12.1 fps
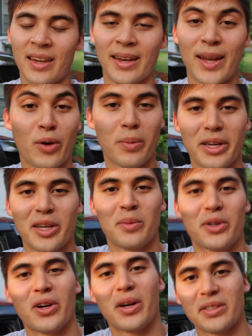Now, it might come
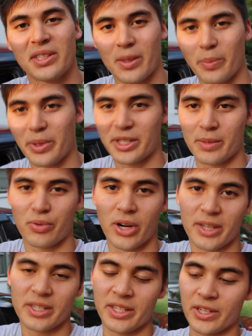across as a big
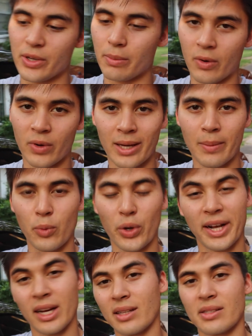surprise to you, but when I'm
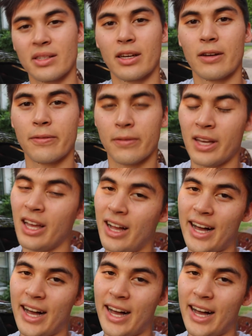working on stuff,